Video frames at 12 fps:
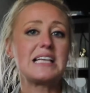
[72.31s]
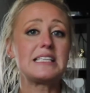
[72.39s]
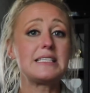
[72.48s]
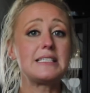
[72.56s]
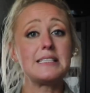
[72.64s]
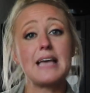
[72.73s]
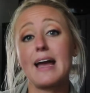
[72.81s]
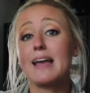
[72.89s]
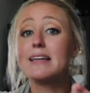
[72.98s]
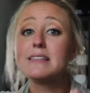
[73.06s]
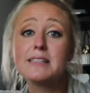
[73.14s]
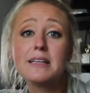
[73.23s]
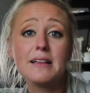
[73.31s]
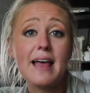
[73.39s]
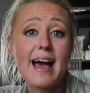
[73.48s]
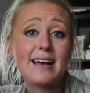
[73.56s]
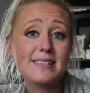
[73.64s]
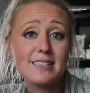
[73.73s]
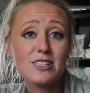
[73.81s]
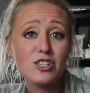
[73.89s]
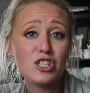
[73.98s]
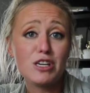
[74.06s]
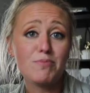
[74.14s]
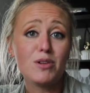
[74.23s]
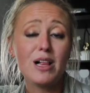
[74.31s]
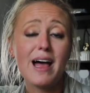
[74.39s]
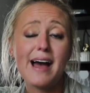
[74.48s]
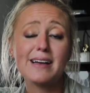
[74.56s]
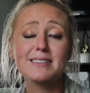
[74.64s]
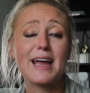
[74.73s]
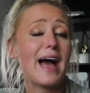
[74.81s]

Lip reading: second to last in gym class.